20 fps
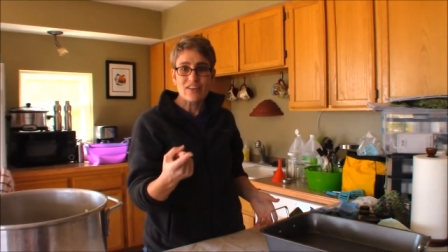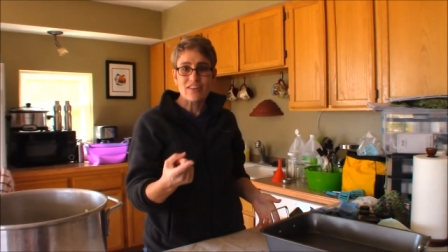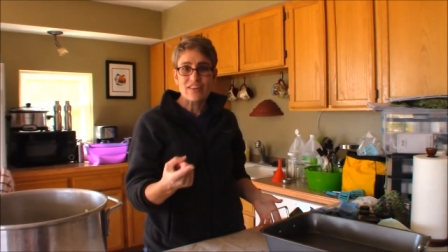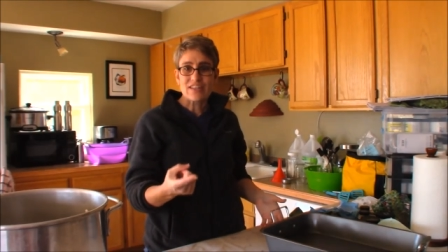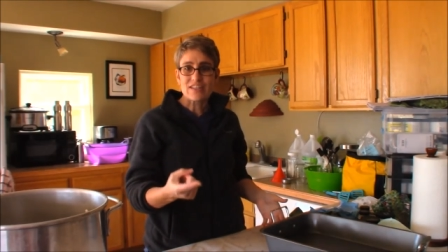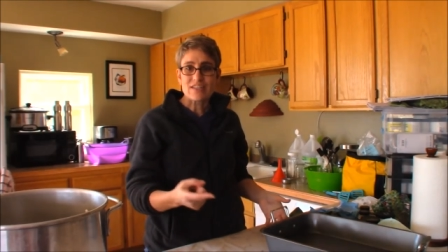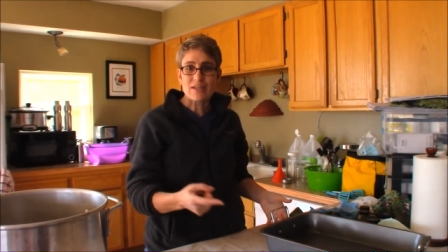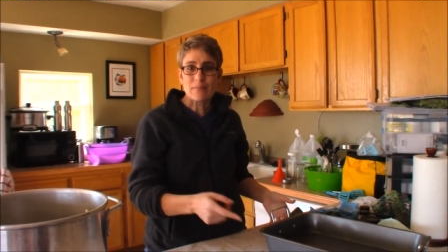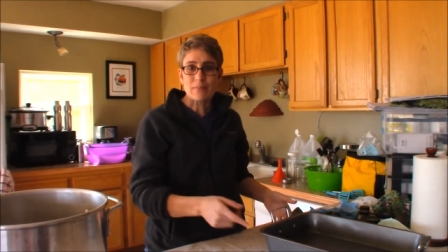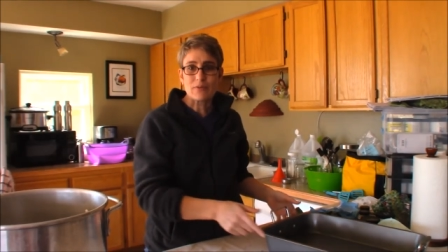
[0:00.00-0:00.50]
of
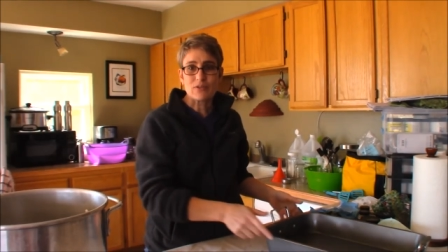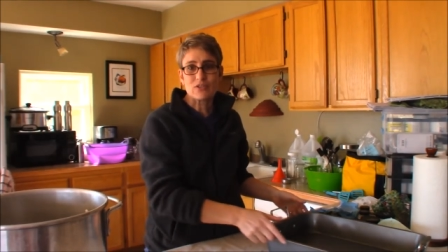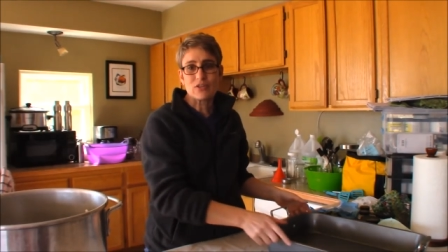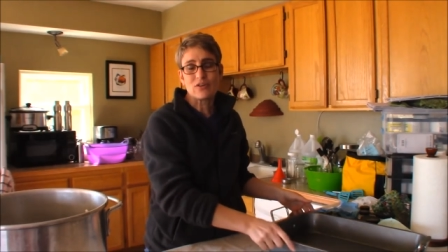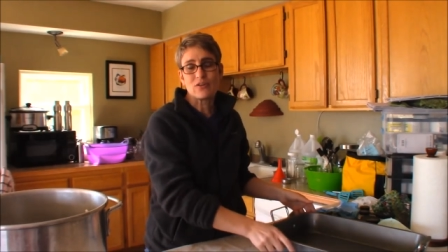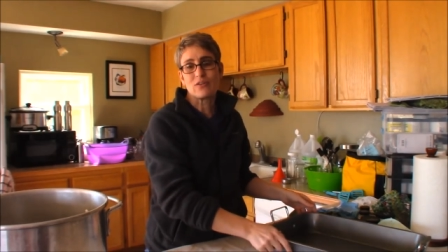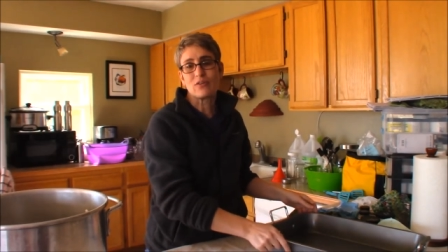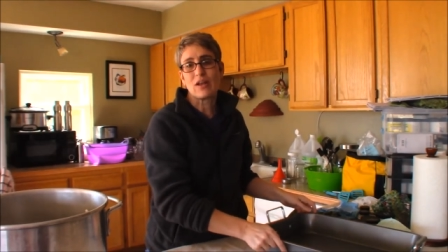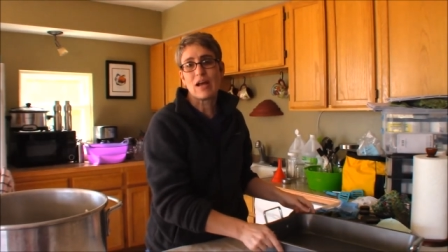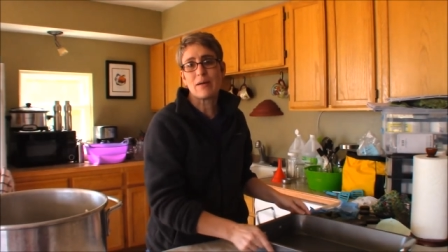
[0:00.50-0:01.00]
this
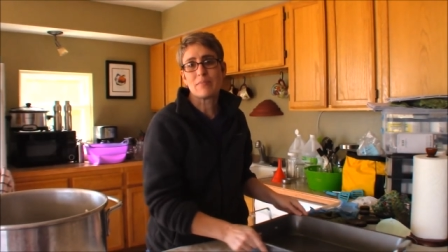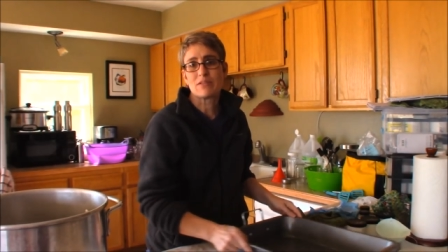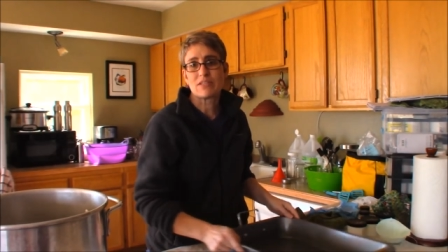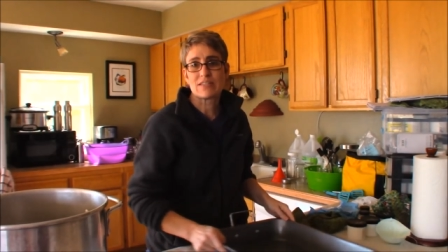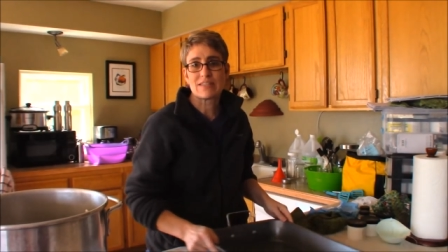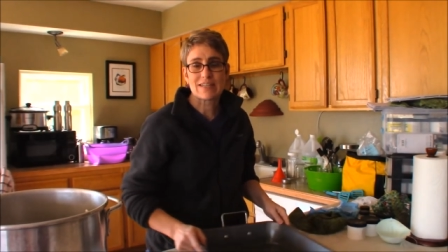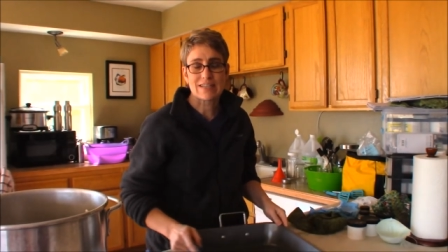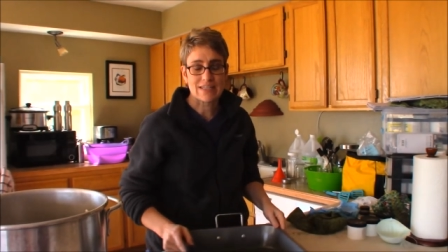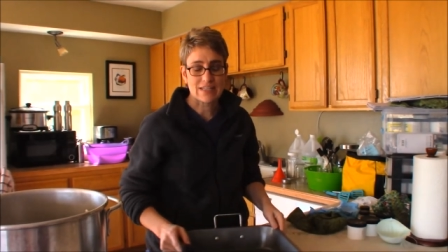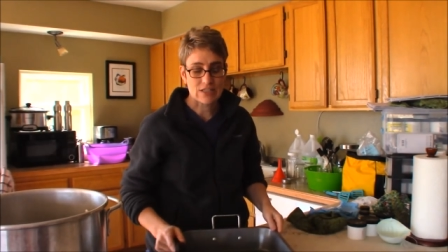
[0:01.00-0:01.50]
episode, and I'm
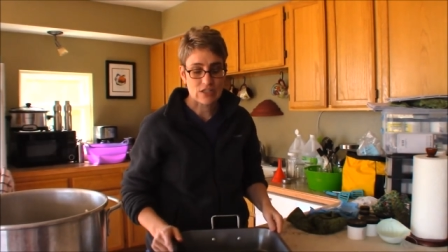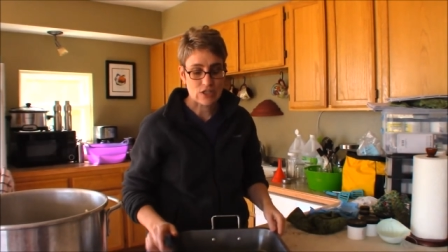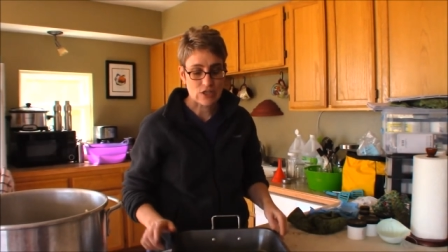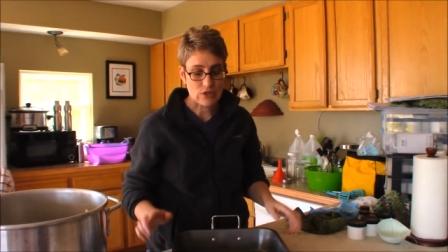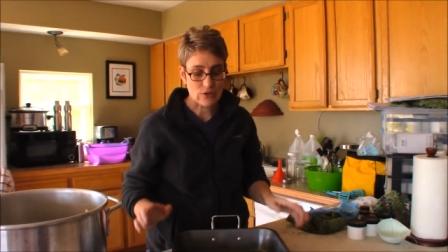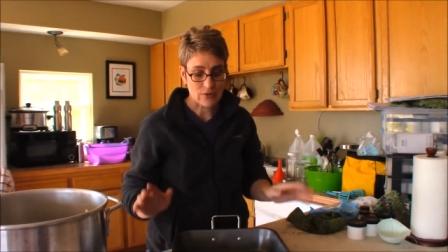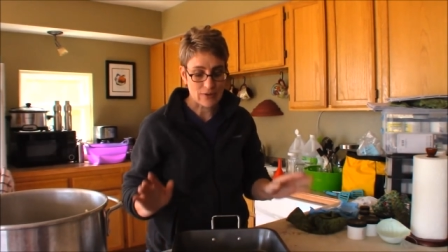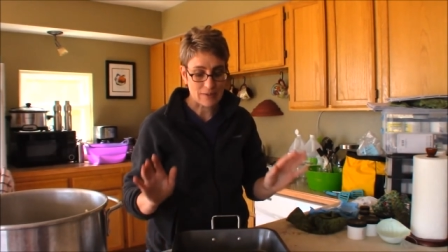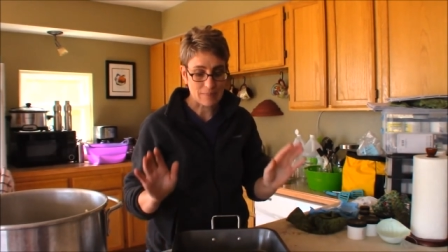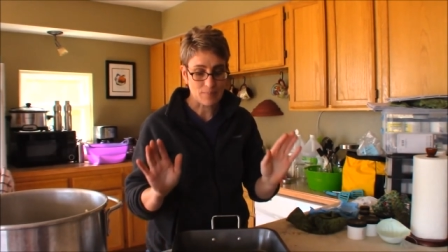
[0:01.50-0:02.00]
sticking
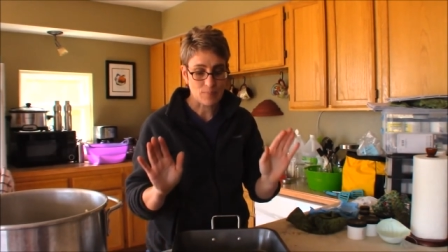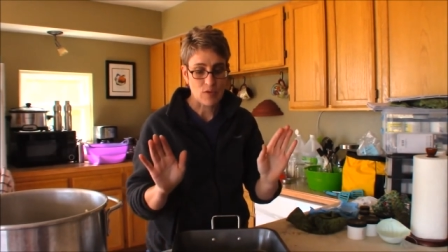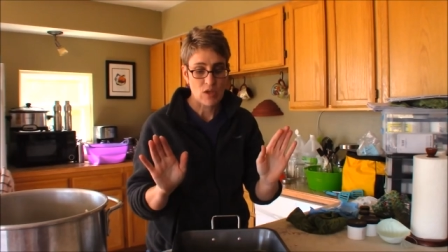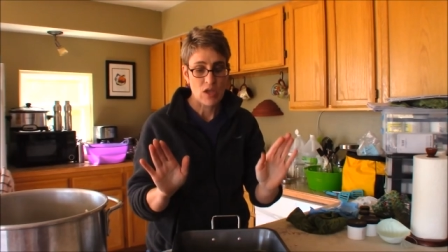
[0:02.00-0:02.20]
to it.